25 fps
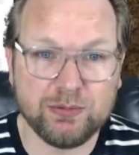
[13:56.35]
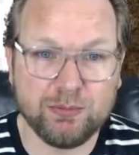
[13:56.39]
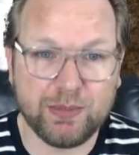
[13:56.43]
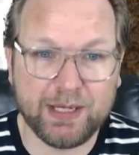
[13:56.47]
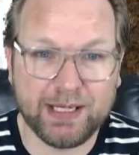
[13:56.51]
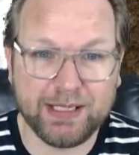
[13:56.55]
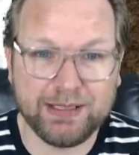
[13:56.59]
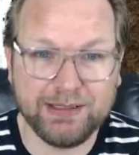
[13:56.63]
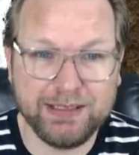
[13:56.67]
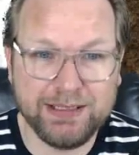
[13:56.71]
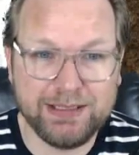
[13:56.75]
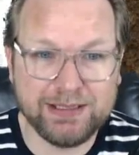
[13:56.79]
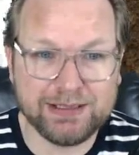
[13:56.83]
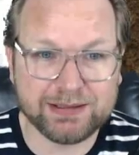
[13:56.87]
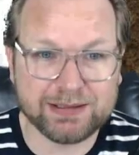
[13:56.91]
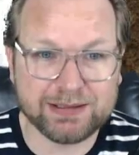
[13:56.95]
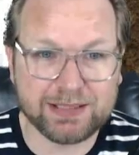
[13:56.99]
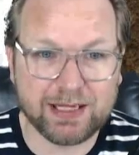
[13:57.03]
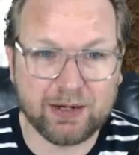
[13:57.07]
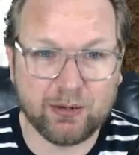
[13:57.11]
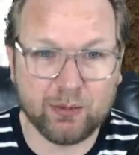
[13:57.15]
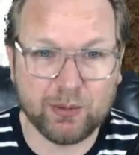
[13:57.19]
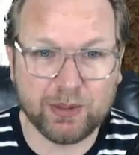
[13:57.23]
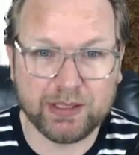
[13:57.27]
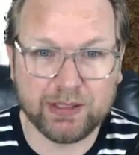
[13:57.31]
my leads
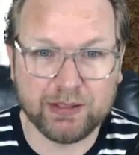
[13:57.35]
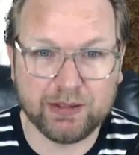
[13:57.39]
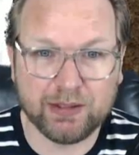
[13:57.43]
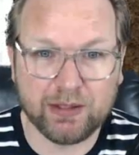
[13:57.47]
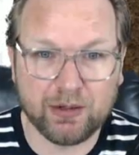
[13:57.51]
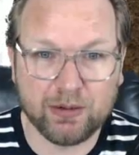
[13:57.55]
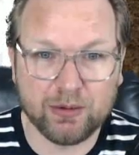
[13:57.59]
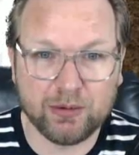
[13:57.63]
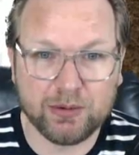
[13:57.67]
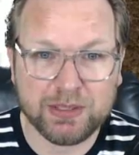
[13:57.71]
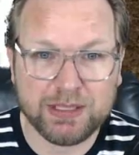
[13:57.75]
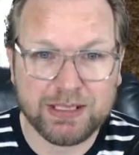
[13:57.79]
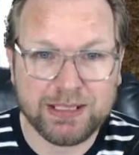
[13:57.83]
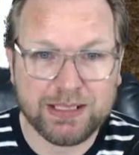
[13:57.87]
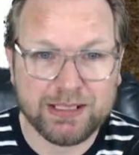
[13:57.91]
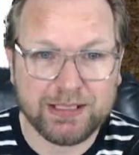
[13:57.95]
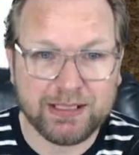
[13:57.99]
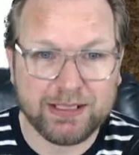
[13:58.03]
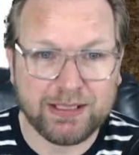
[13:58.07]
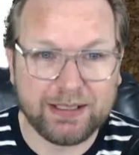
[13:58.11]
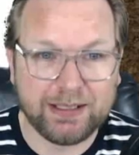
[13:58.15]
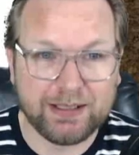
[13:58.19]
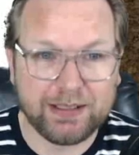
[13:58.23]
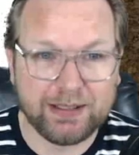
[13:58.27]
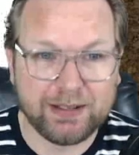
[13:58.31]
now, when I go
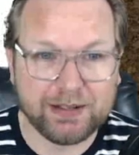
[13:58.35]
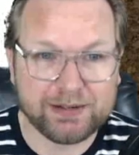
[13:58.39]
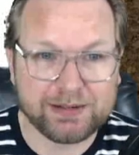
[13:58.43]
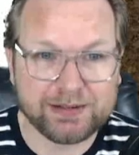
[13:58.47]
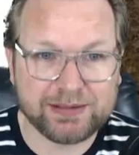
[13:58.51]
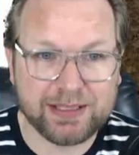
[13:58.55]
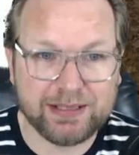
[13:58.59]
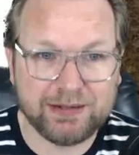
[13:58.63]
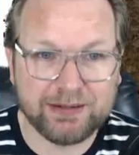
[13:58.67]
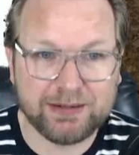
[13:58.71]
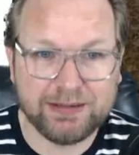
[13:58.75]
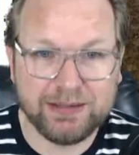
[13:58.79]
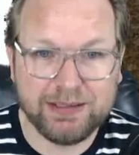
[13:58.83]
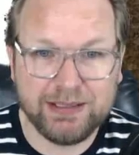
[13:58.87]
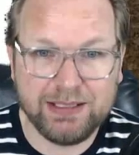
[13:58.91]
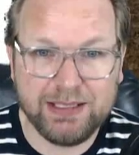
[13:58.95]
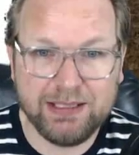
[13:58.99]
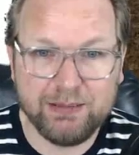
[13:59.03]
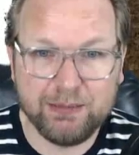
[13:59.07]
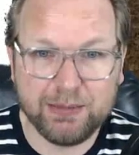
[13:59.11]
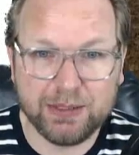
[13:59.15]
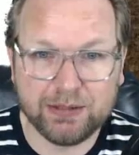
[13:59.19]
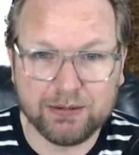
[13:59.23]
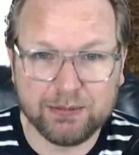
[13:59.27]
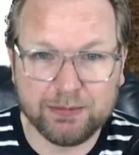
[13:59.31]
send an
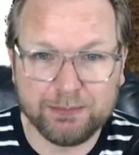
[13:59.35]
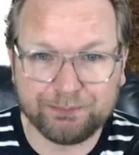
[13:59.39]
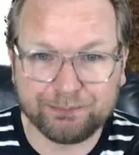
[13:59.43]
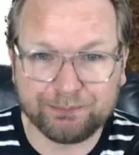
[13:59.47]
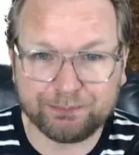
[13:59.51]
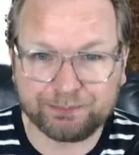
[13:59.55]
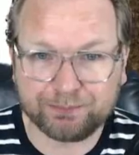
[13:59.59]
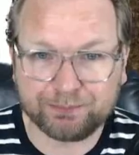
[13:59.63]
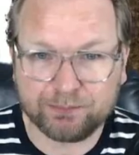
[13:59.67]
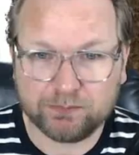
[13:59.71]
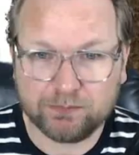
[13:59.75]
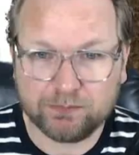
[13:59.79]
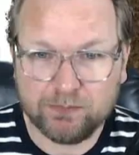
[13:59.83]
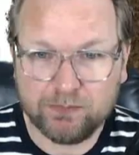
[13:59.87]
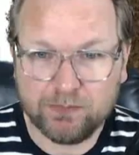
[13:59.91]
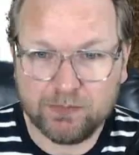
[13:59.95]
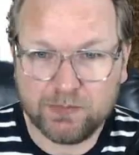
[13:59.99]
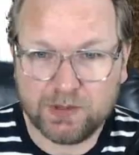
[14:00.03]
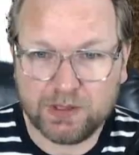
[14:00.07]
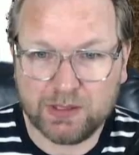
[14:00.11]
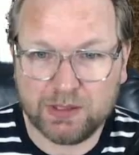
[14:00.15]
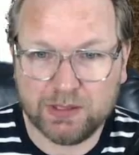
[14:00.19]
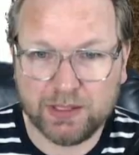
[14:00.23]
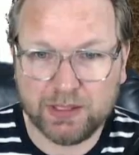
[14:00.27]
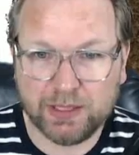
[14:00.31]
email
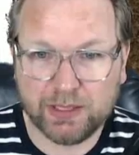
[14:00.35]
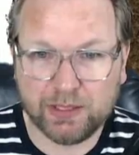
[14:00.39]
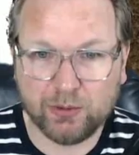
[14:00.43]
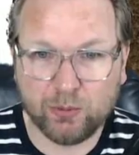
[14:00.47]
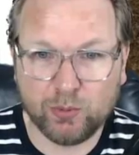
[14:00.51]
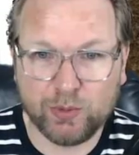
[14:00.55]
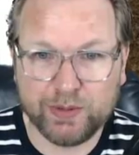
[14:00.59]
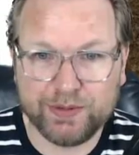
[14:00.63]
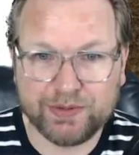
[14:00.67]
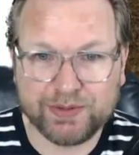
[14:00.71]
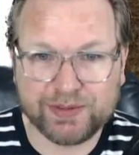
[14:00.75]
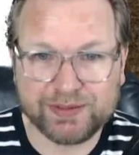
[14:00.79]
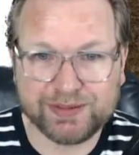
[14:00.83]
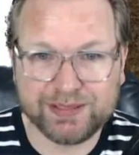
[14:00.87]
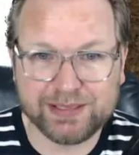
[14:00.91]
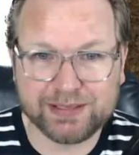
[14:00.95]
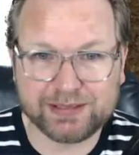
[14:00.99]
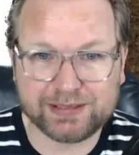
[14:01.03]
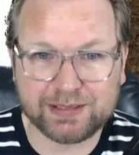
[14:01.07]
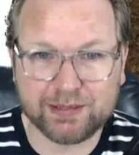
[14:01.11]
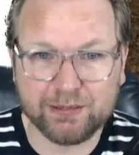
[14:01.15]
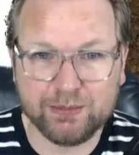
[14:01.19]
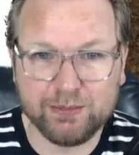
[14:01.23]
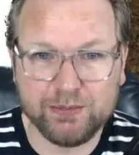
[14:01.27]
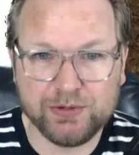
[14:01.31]
here with the
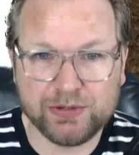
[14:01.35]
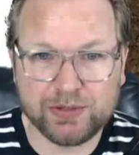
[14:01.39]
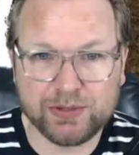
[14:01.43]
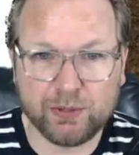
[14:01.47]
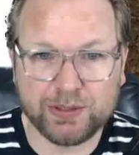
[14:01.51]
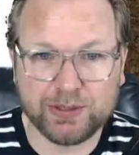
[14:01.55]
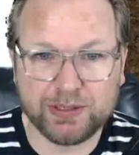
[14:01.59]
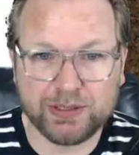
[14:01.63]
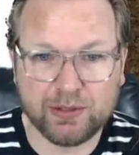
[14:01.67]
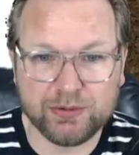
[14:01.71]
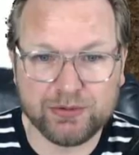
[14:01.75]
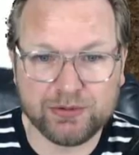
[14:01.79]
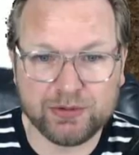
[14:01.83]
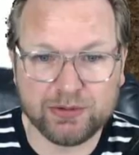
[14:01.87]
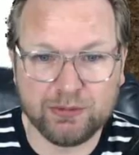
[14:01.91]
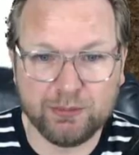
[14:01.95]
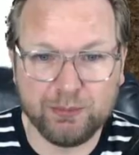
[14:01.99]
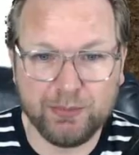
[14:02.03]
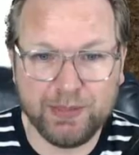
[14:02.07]
system, so when I go to the